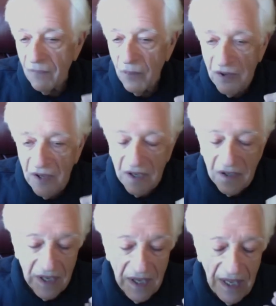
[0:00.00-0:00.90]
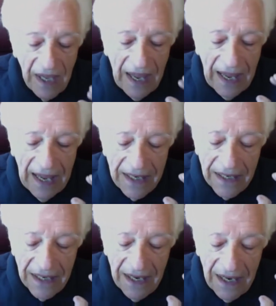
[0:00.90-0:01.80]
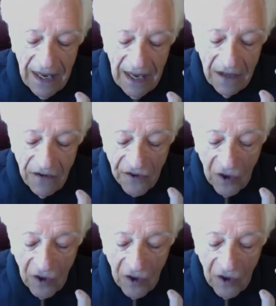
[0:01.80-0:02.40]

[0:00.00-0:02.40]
particularly, and so